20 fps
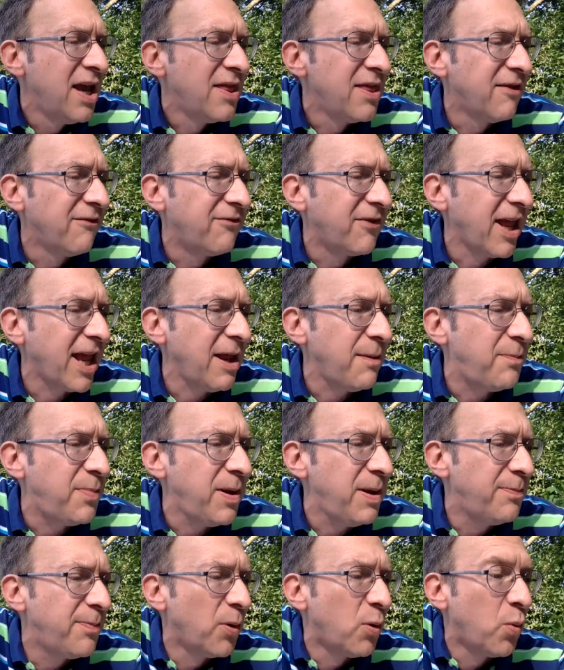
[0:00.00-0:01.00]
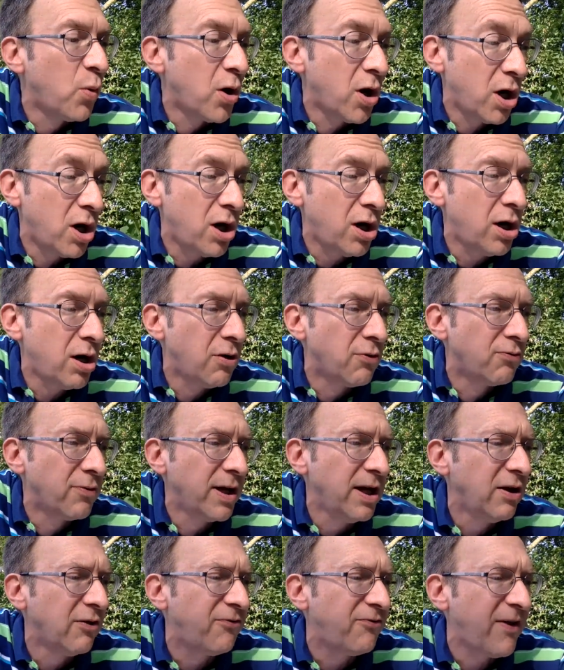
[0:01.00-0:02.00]
The Vlay people were her
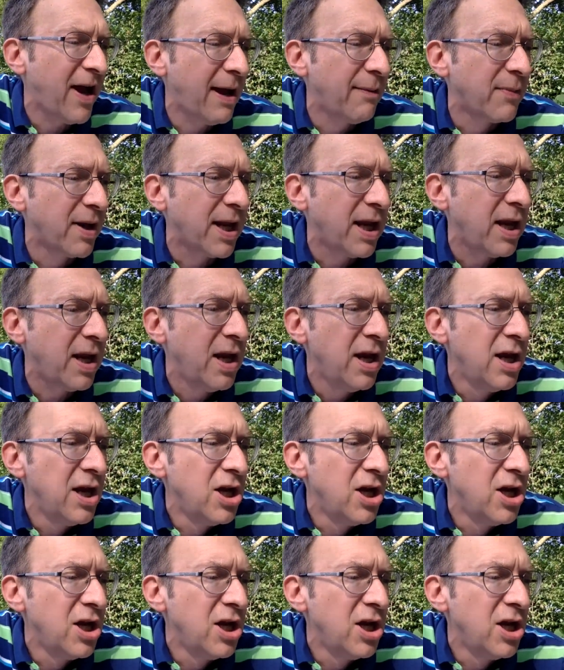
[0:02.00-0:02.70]
real family.